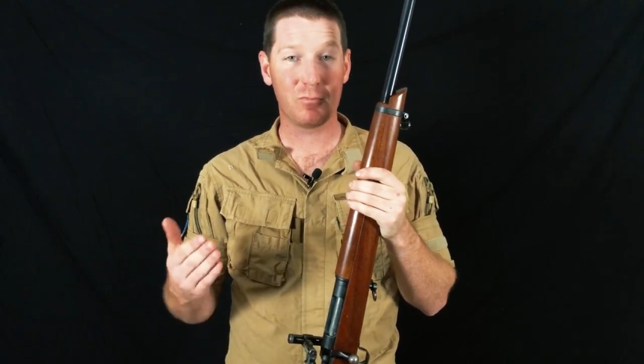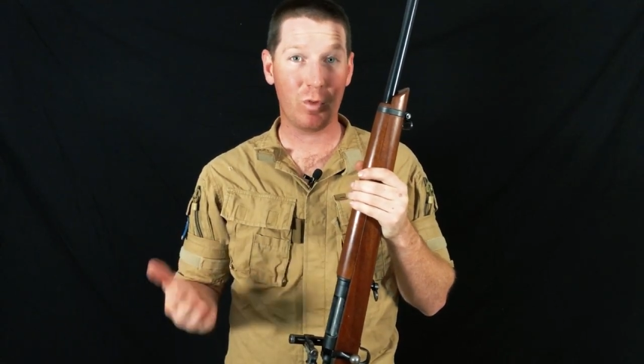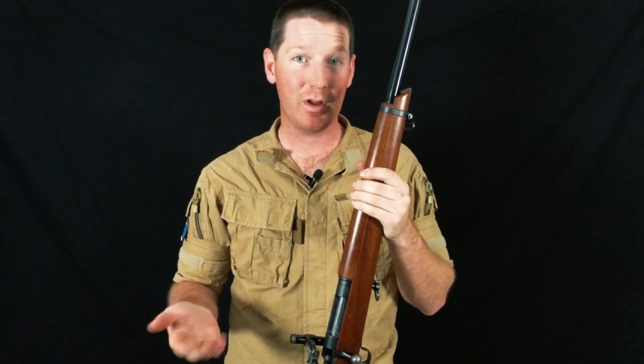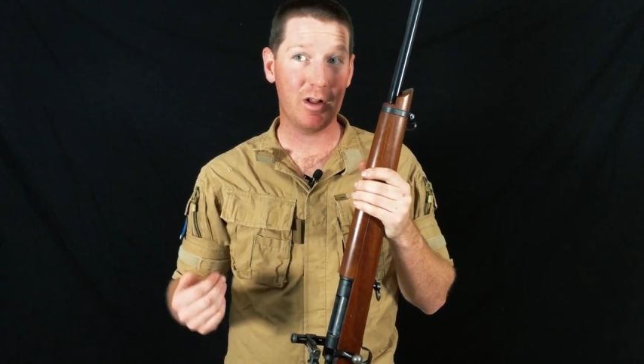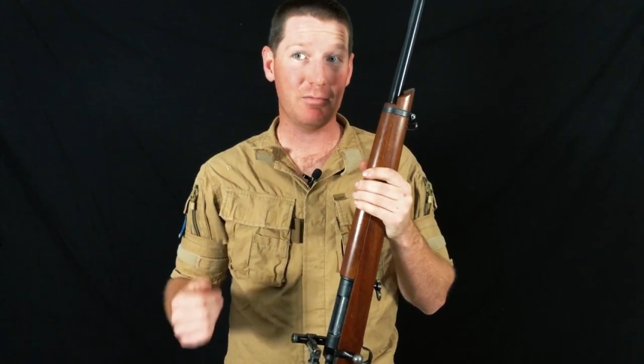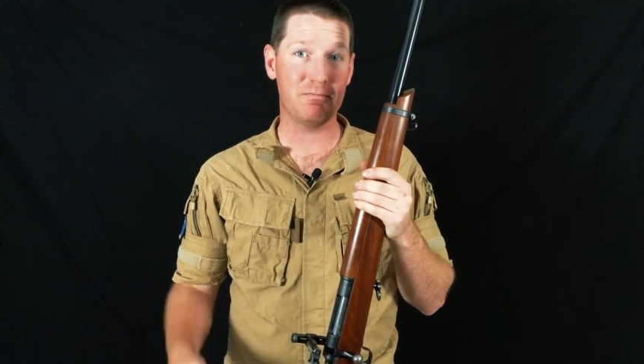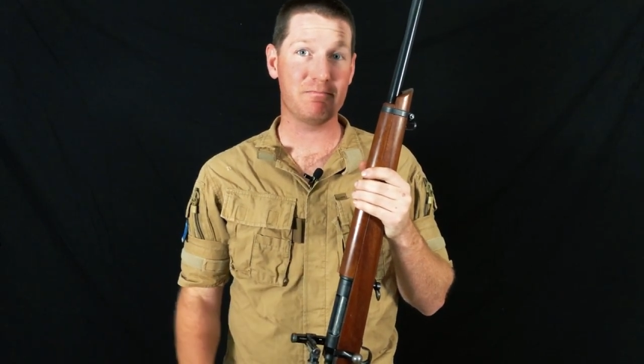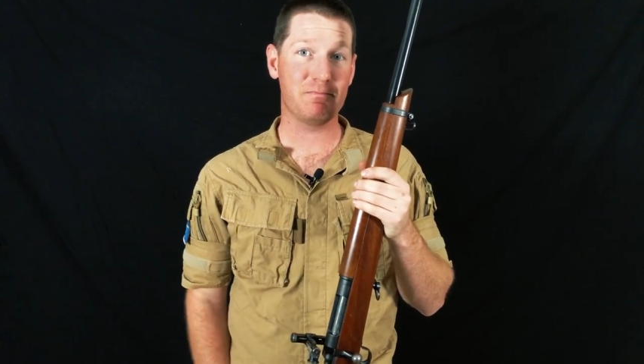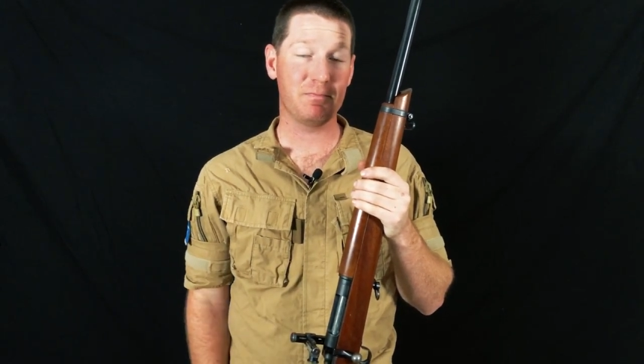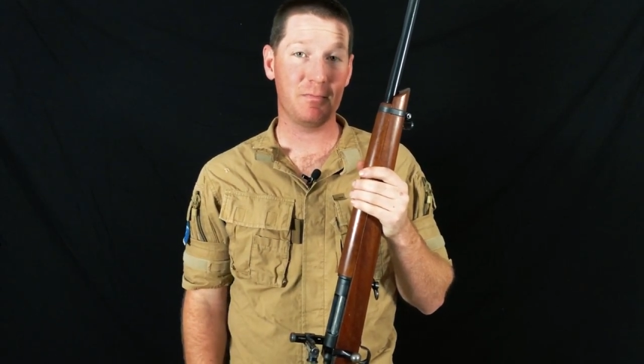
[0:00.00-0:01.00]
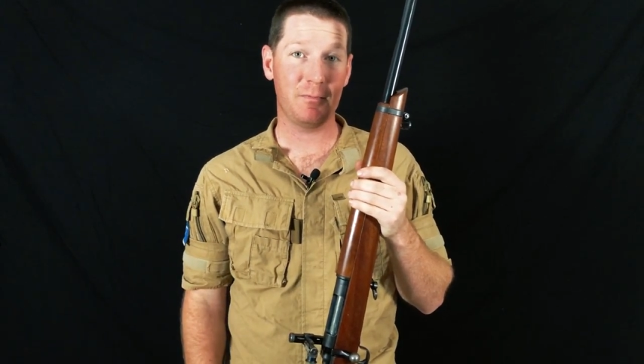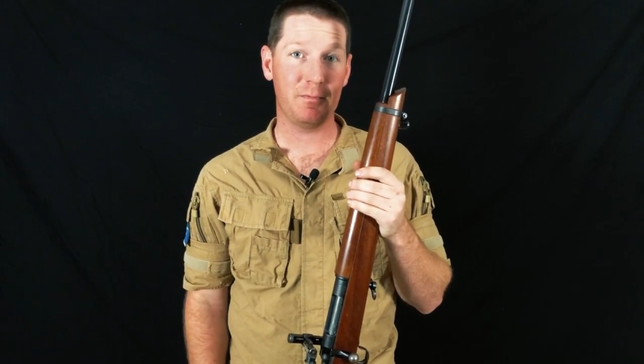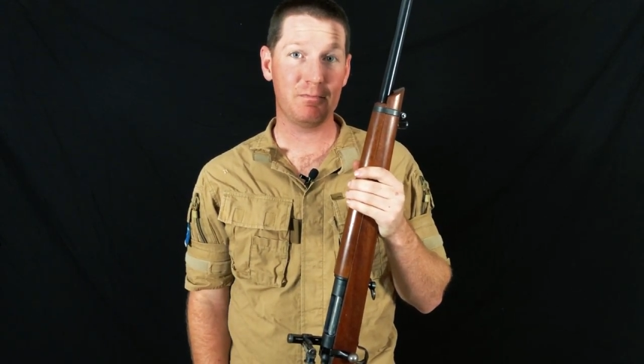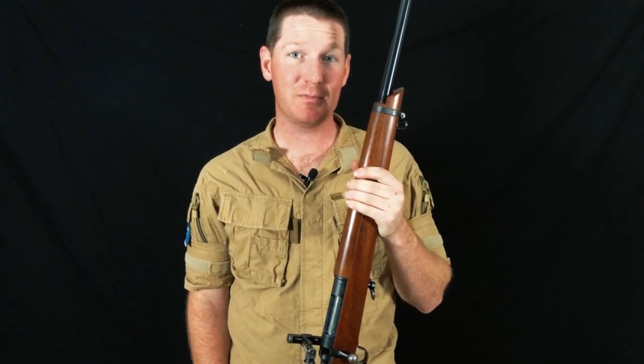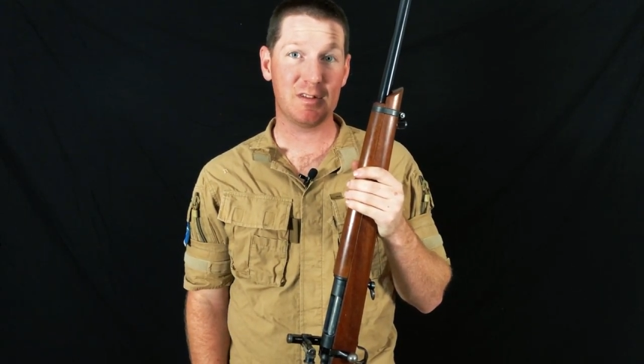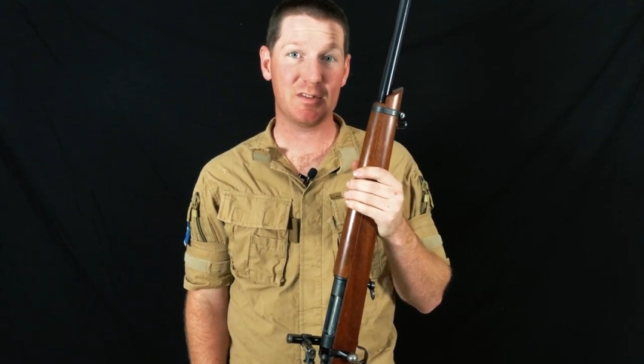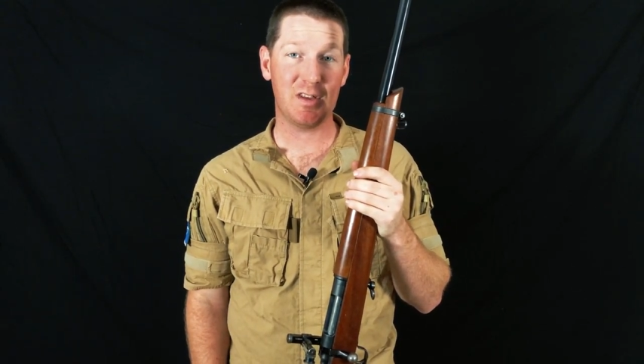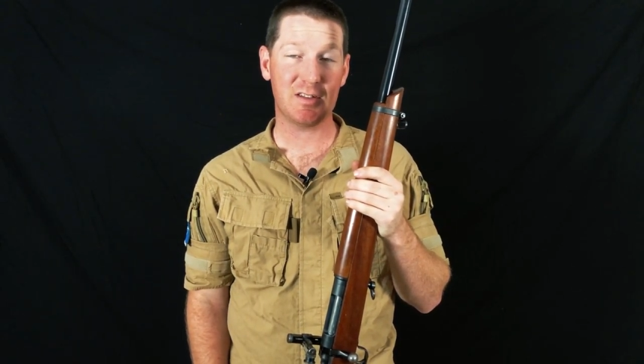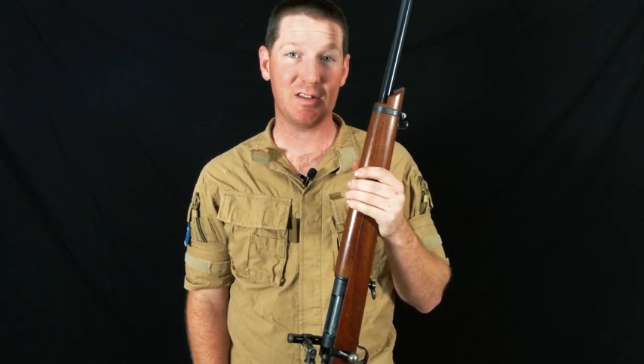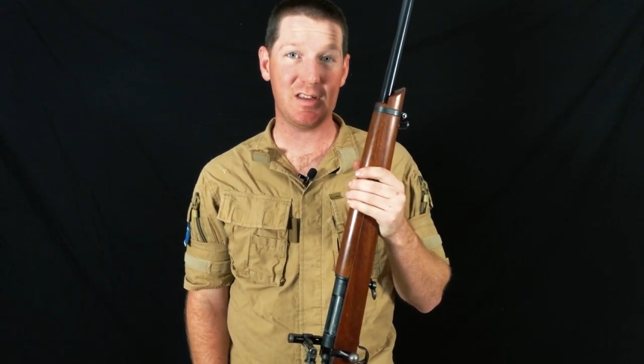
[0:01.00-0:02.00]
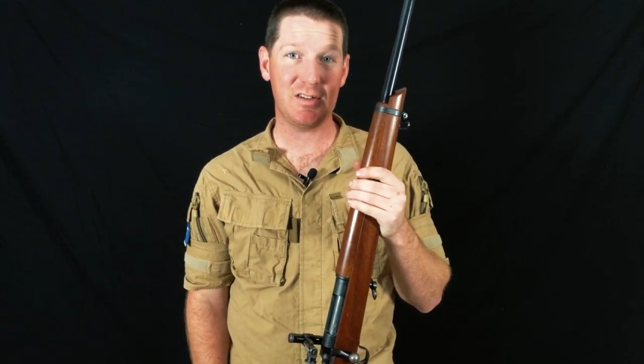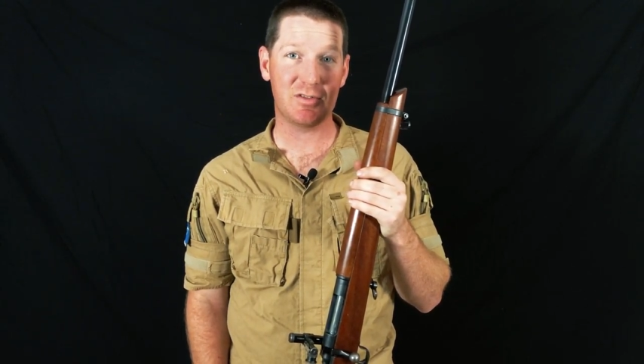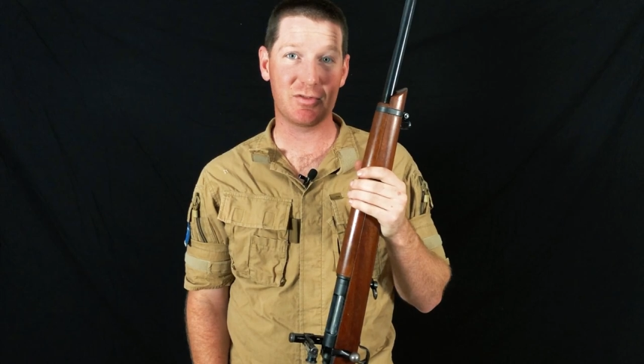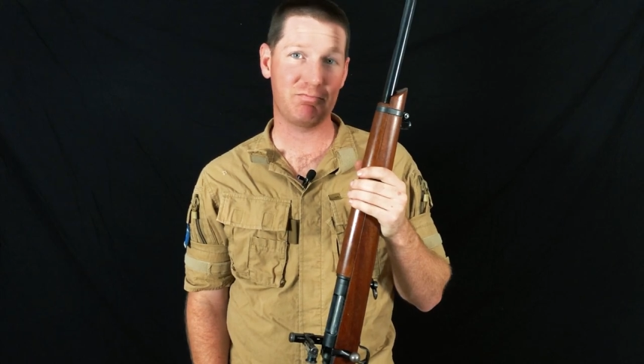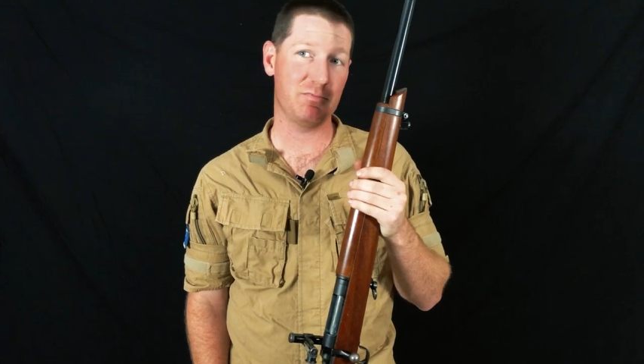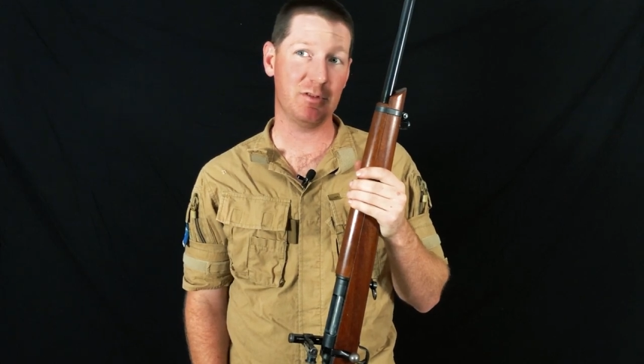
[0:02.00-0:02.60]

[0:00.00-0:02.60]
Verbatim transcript: Well, 60s,